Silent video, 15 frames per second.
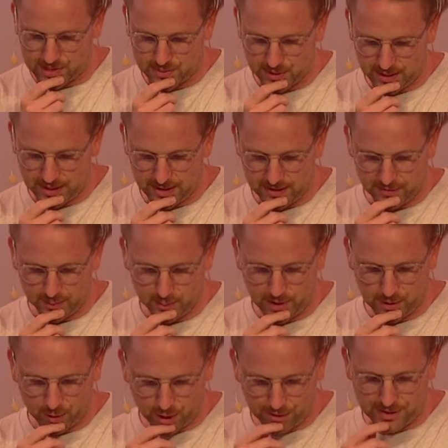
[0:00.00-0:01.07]
live. And we
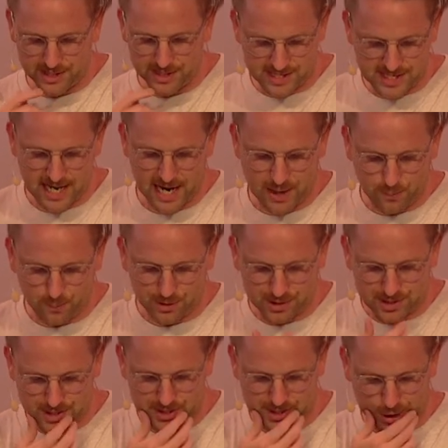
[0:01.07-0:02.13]
are on this downward
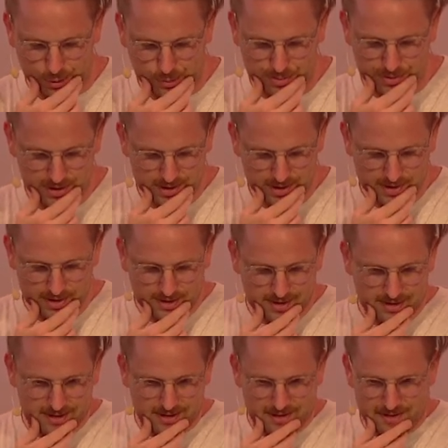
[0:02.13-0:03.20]
slope
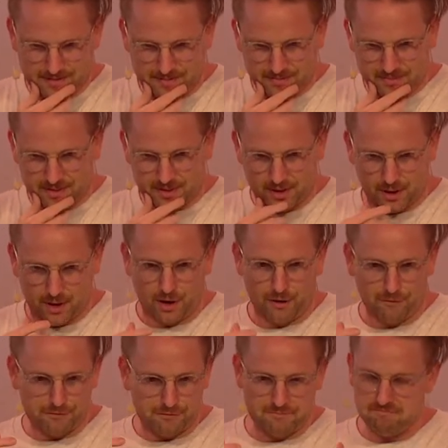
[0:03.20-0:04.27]

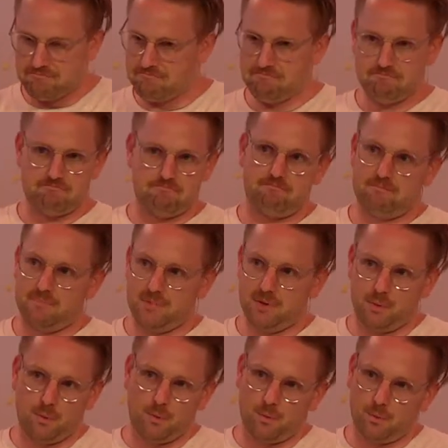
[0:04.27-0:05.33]
of
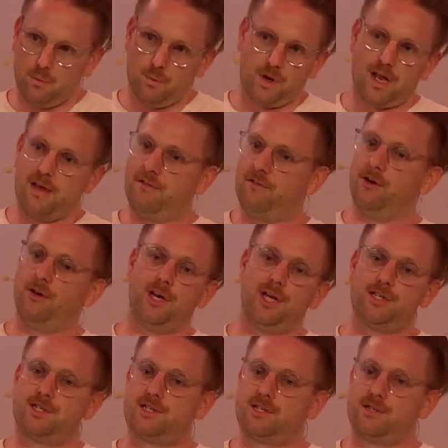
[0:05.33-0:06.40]
whatever
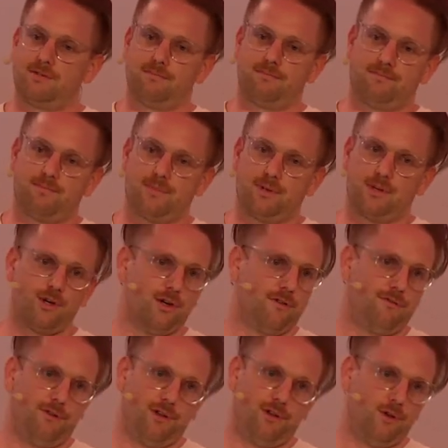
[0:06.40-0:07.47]
is good
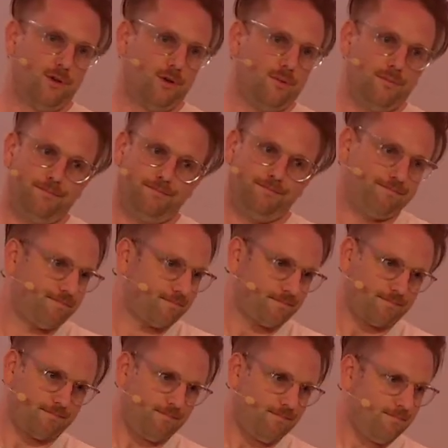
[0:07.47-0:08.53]
for you,
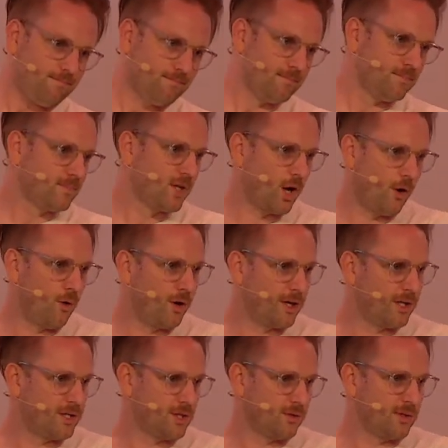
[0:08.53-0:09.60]
go on
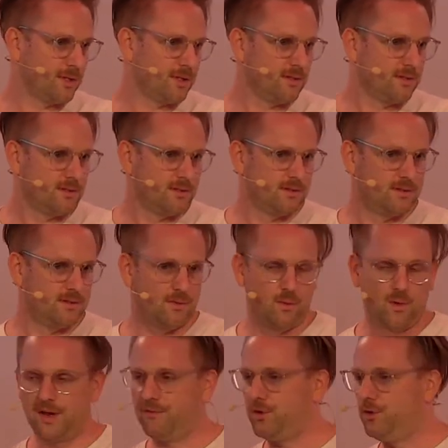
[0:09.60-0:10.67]
and do it.
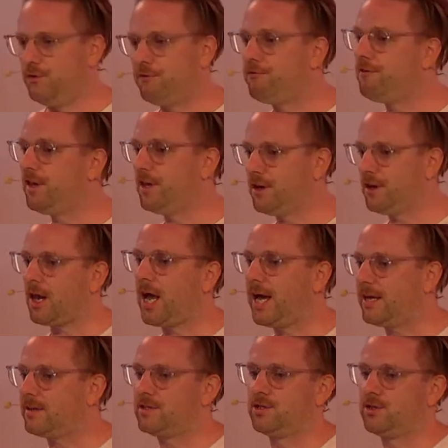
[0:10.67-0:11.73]
Whatever you feel
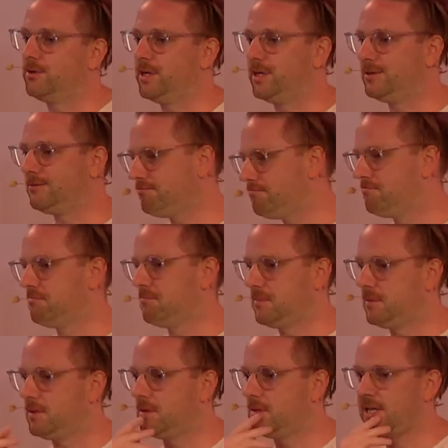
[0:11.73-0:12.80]
like doing,
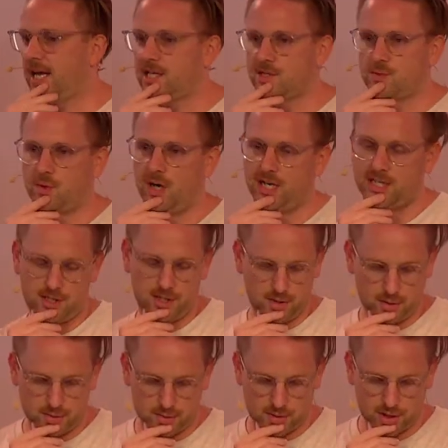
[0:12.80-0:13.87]
that's right to
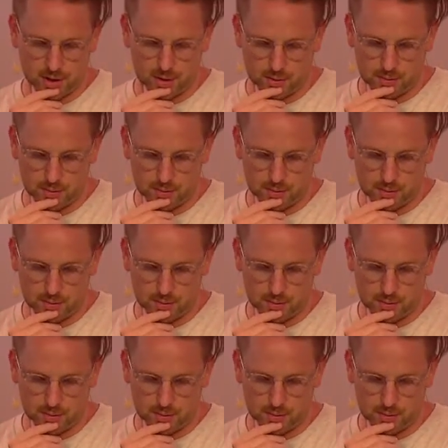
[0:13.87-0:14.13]
you. So